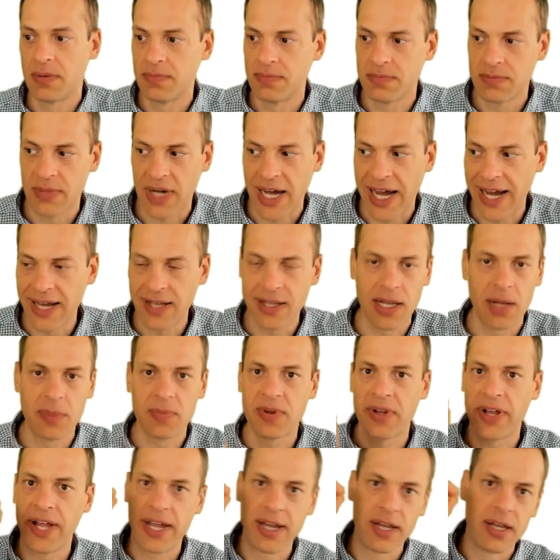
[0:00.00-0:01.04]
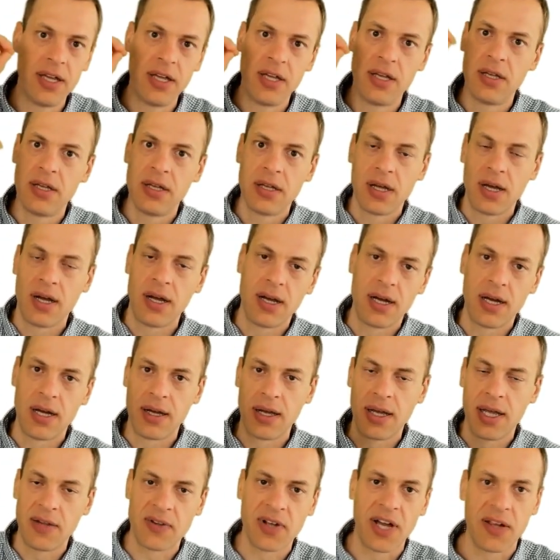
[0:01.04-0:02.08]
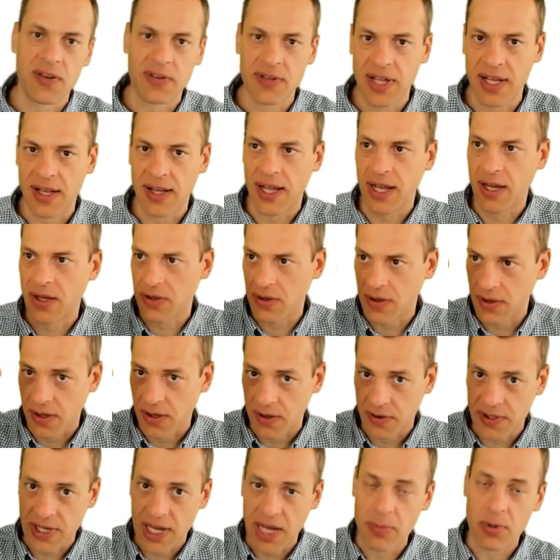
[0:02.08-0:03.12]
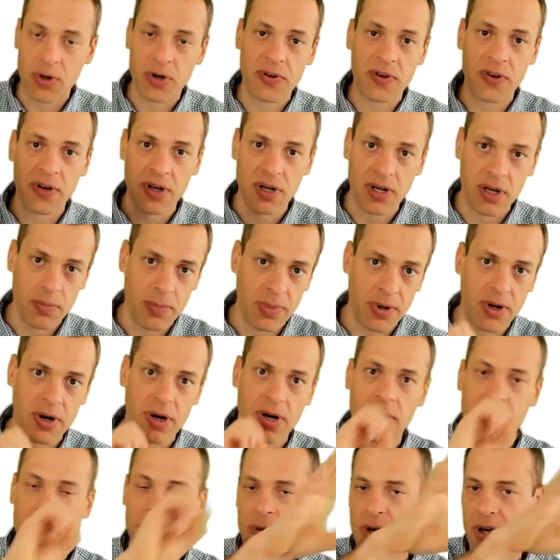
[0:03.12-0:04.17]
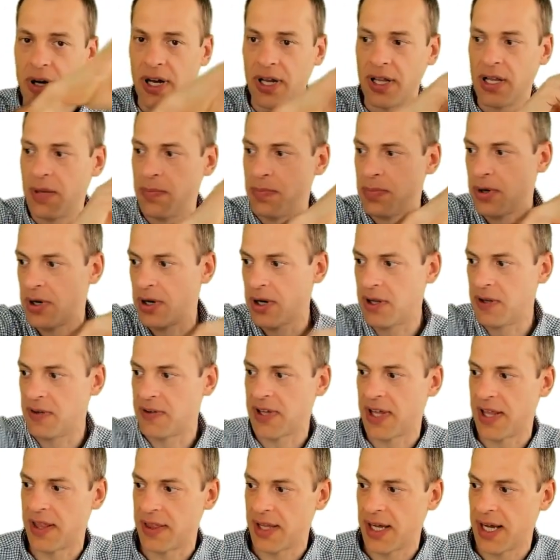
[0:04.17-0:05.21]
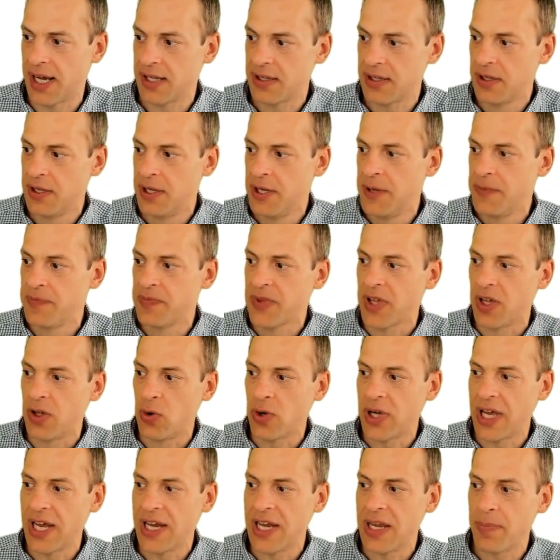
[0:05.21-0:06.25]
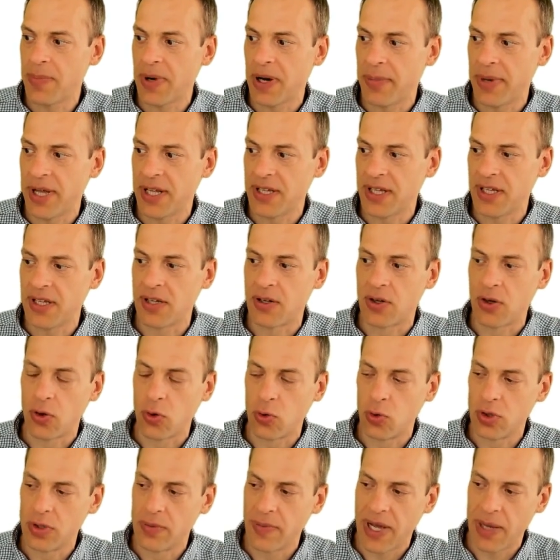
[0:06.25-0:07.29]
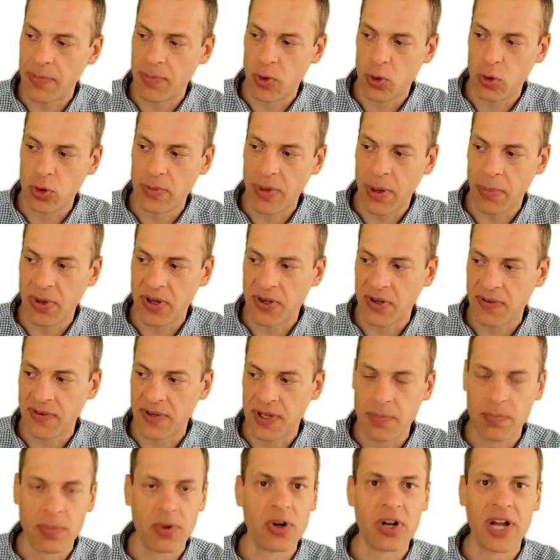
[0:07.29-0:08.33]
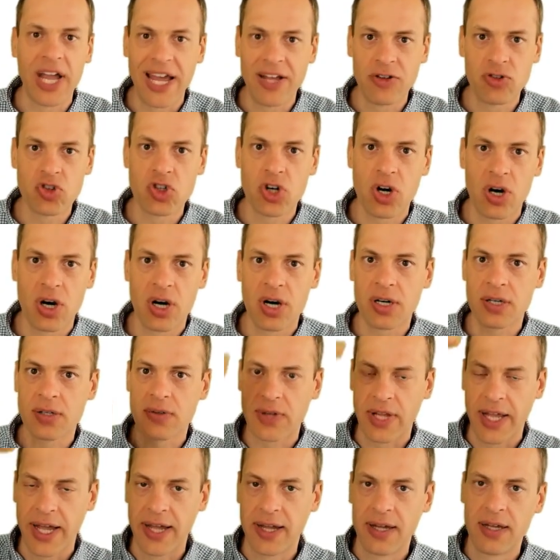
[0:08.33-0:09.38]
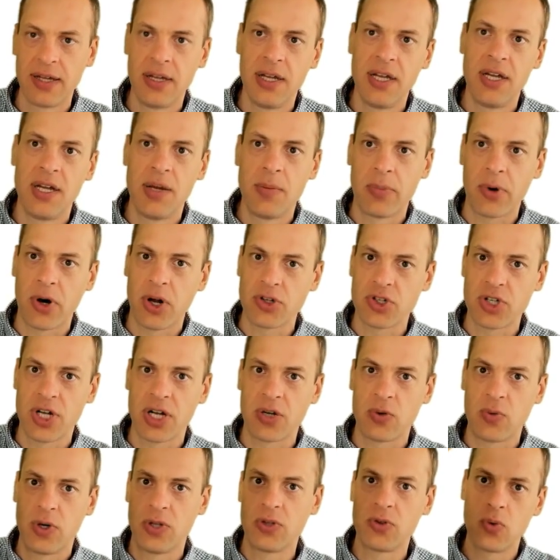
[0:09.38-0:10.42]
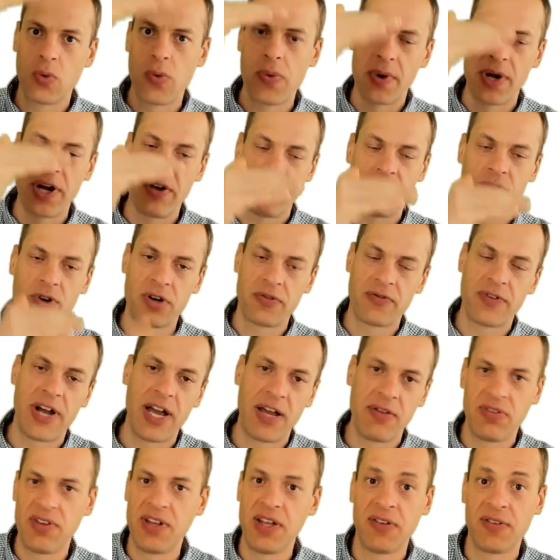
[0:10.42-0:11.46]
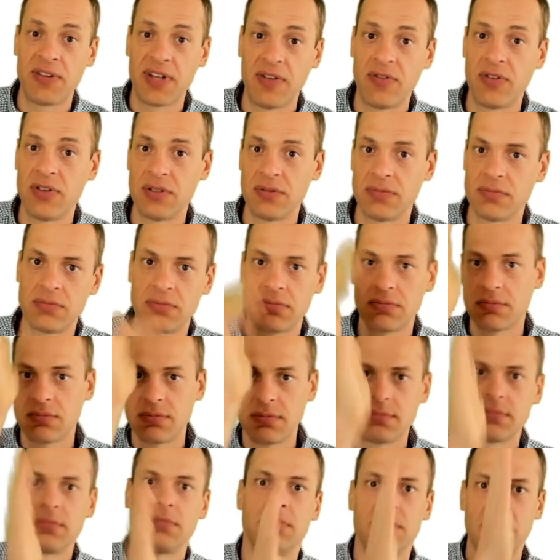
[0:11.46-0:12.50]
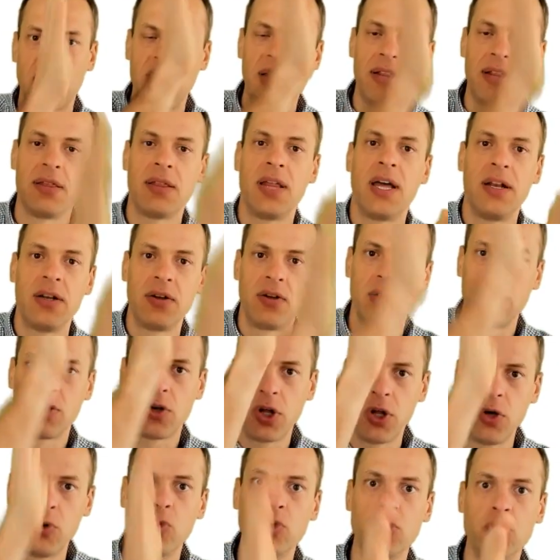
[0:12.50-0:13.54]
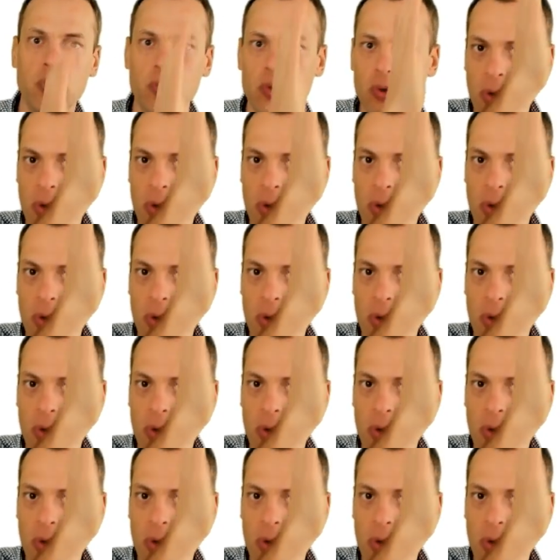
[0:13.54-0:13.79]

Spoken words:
items like, as I said, like the cybersecurity part, marketing part, this and that. You can implement it in a roadmap. Roadmap is a simple Gantt chart, like project 1, 2, 3, 4, 5, 6, 7, and then Q2,